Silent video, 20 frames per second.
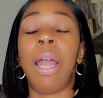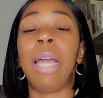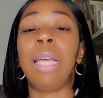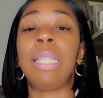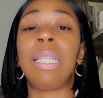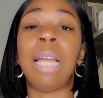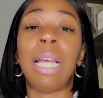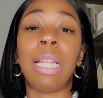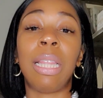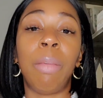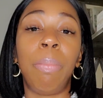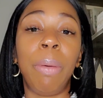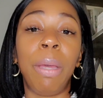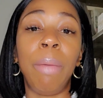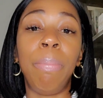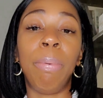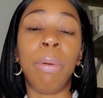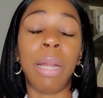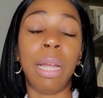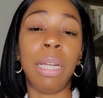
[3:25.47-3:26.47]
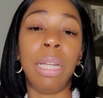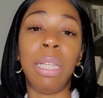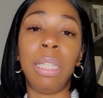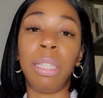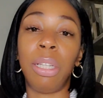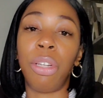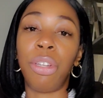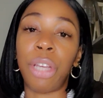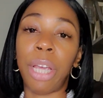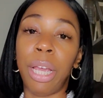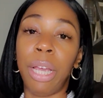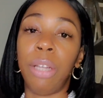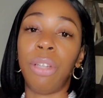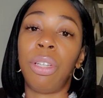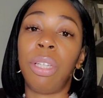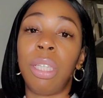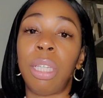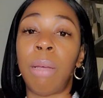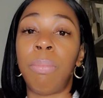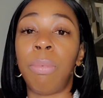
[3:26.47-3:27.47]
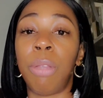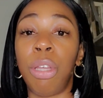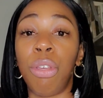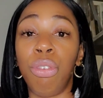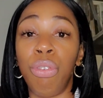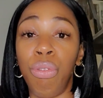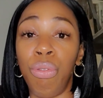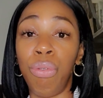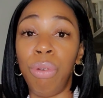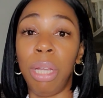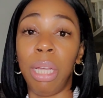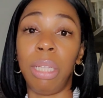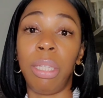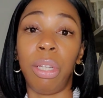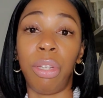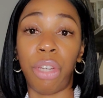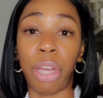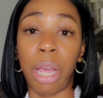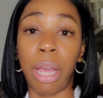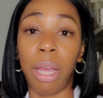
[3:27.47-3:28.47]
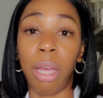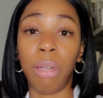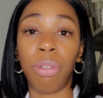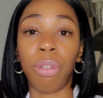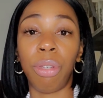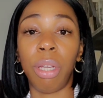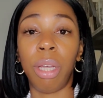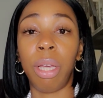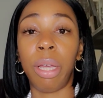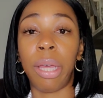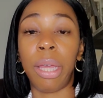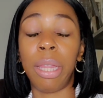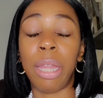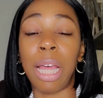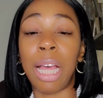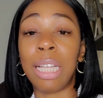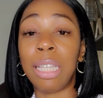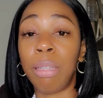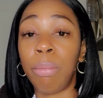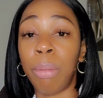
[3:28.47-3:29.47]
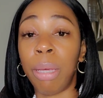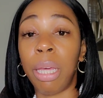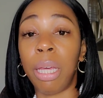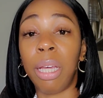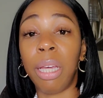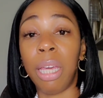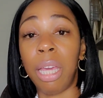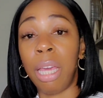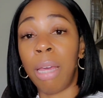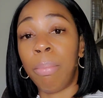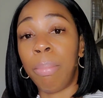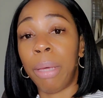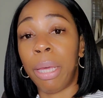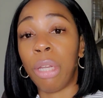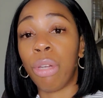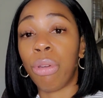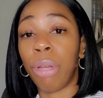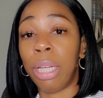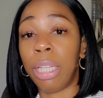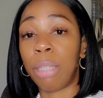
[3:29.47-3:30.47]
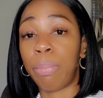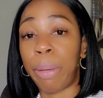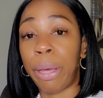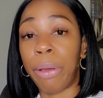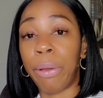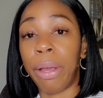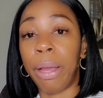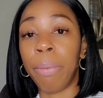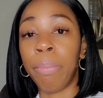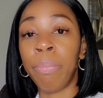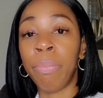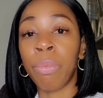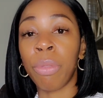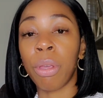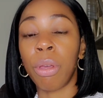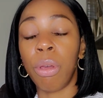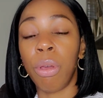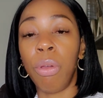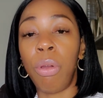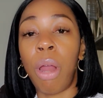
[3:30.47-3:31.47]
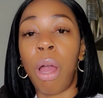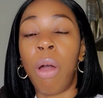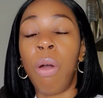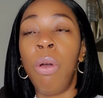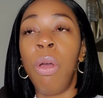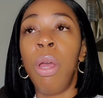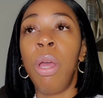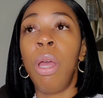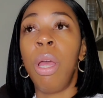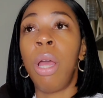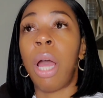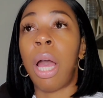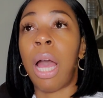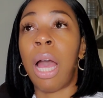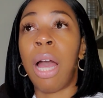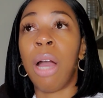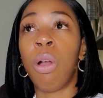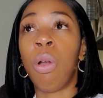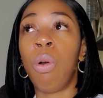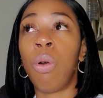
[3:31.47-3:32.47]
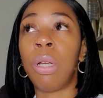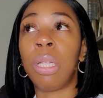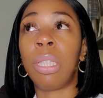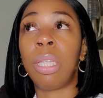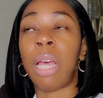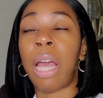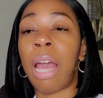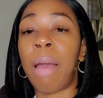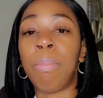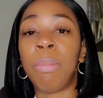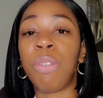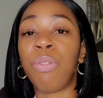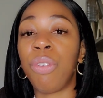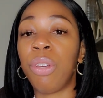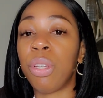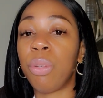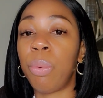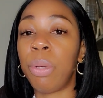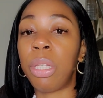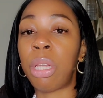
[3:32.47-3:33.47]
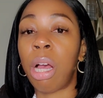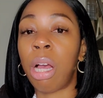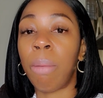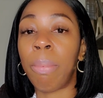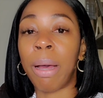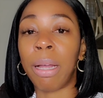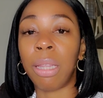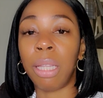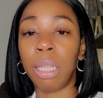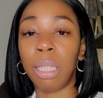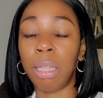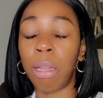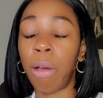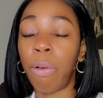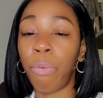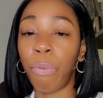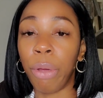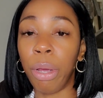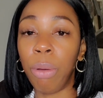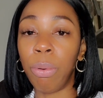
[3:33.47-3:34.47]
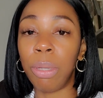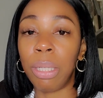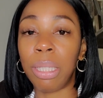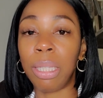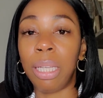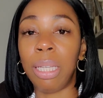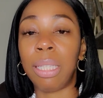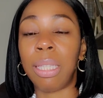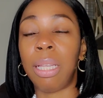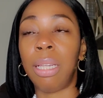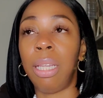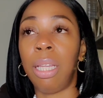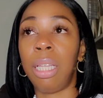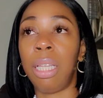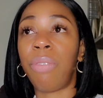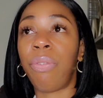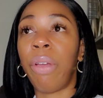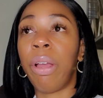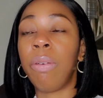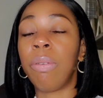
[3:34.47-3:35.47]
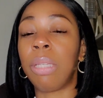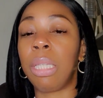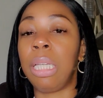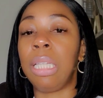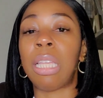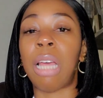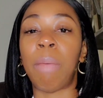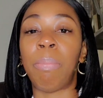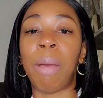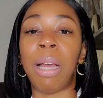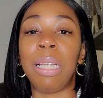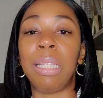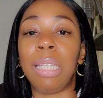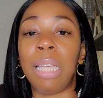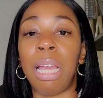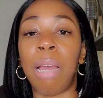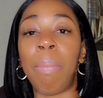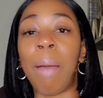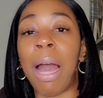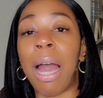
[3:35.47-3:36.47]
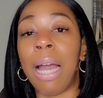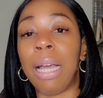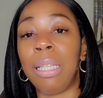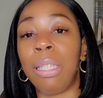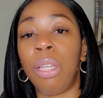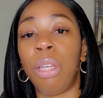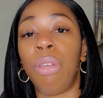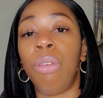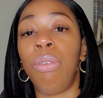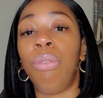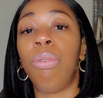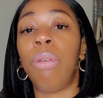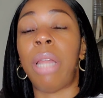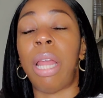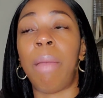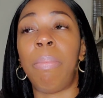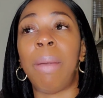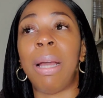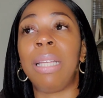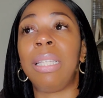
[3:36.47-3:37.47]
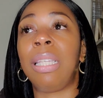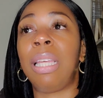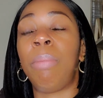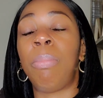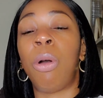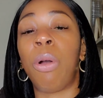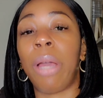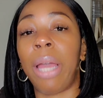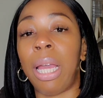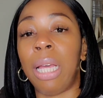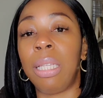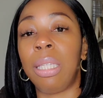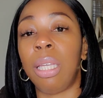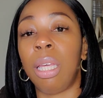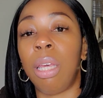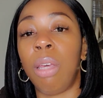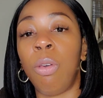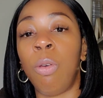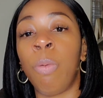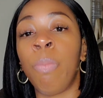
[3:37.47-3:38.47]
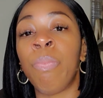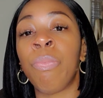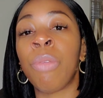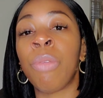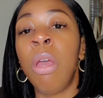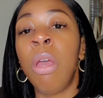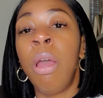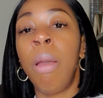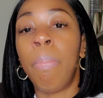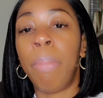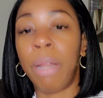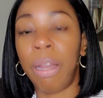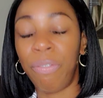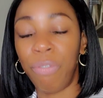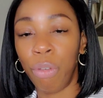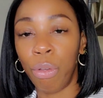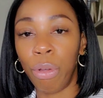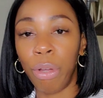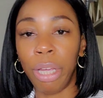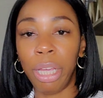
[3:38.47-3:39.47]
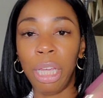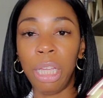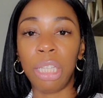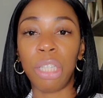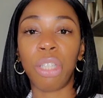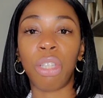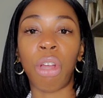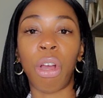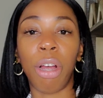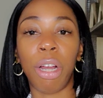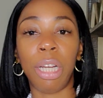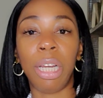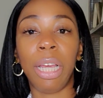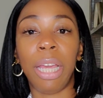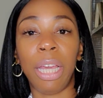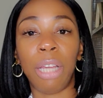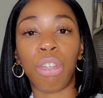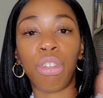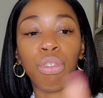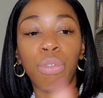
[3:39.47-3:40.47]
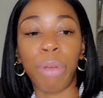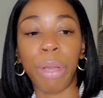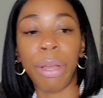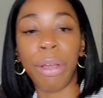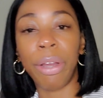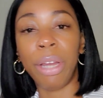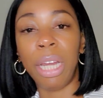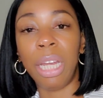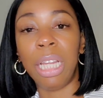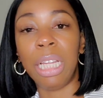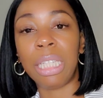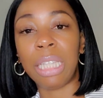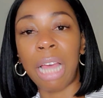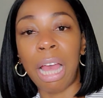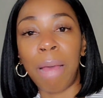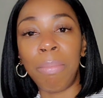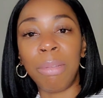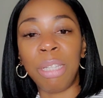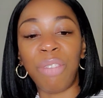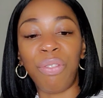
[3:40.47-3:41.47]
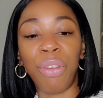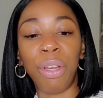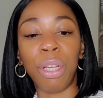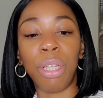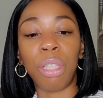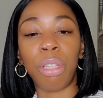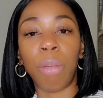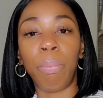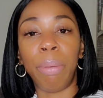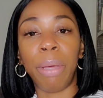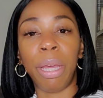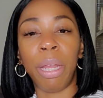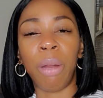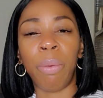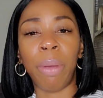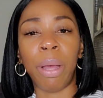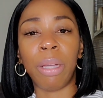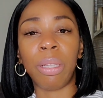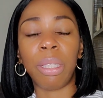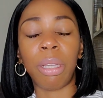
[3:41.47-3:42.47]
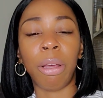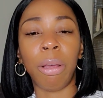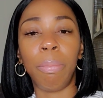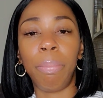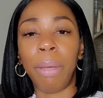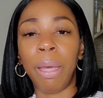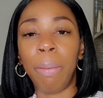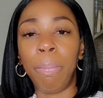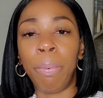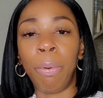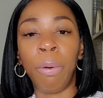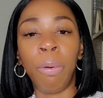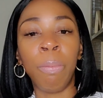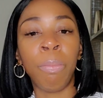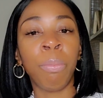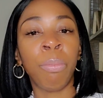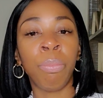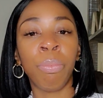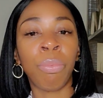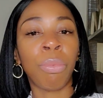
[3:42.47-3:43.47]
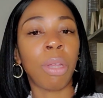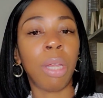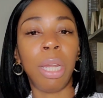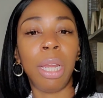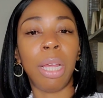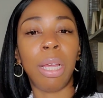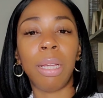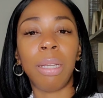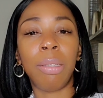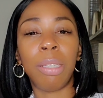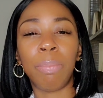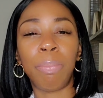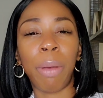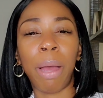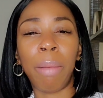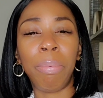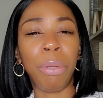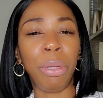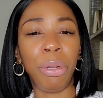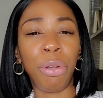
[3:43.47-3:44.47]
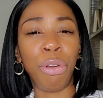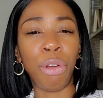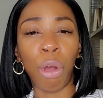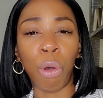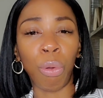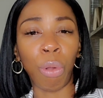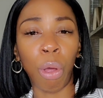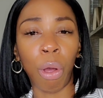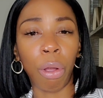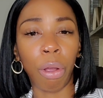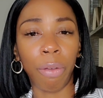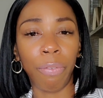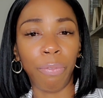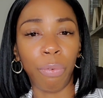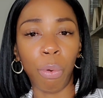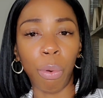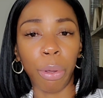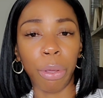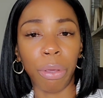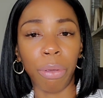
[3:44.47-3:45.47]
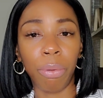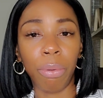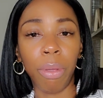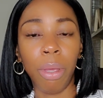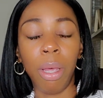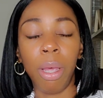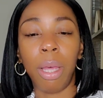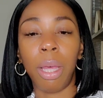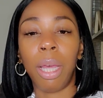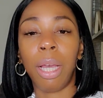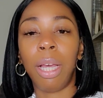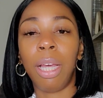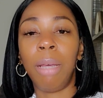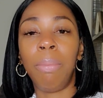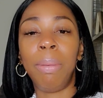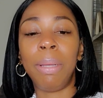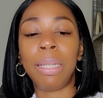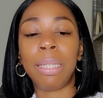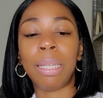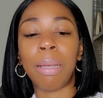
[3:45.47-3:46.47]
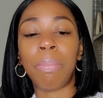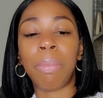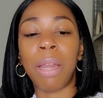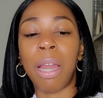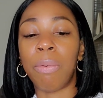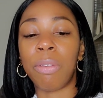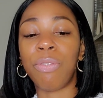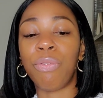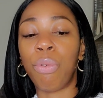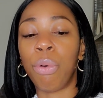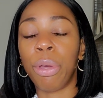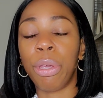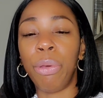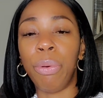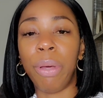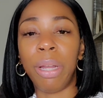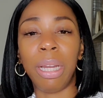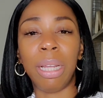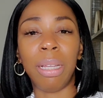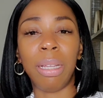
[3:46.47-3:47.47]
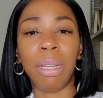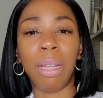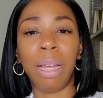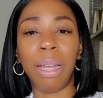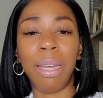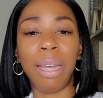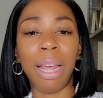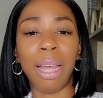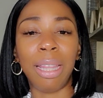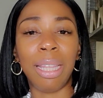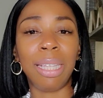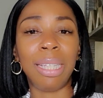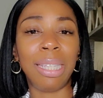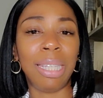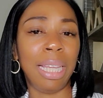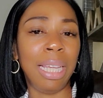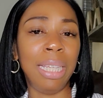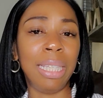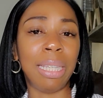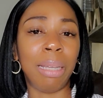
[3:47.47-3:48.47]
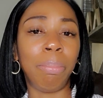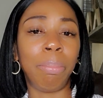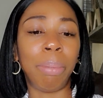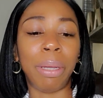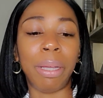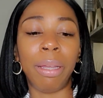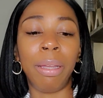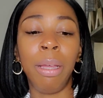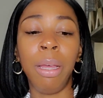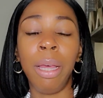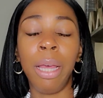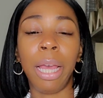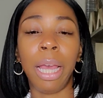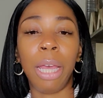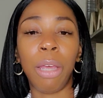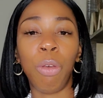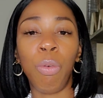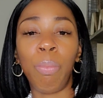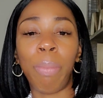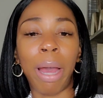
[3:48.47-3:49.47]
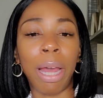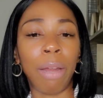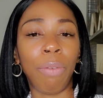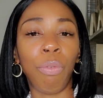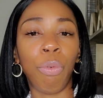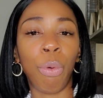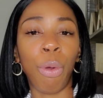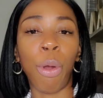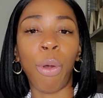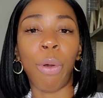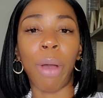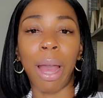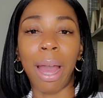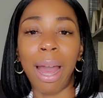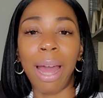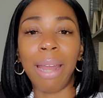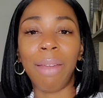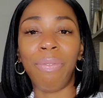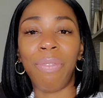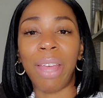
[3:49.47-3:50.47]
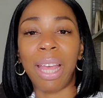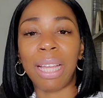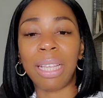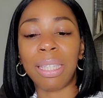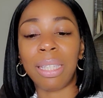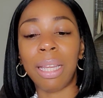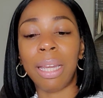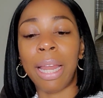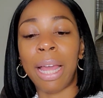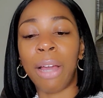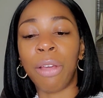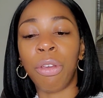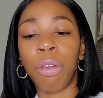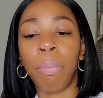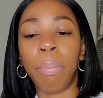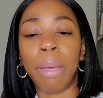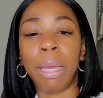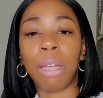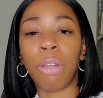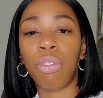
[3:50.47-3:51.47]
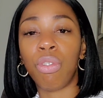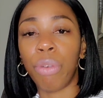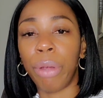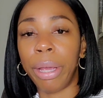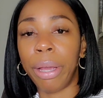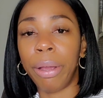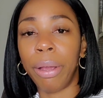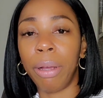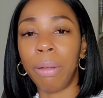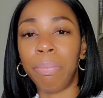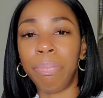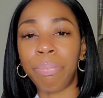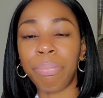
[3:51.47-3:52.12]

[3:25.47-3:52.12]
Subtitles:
It's not the people that needs to change, it's something you need to change. And that's me, again, being transparent. I go into atmospheres when we talk about these low frequencies, and these frequencies might seem high to you and they might seem okay to you, but if you're starting to get triggered in these atmospheres of being around certain people, and it's probably no longer for you. It could have been something that was for you in another season, but you might have grown out of that, so now you're being triggered.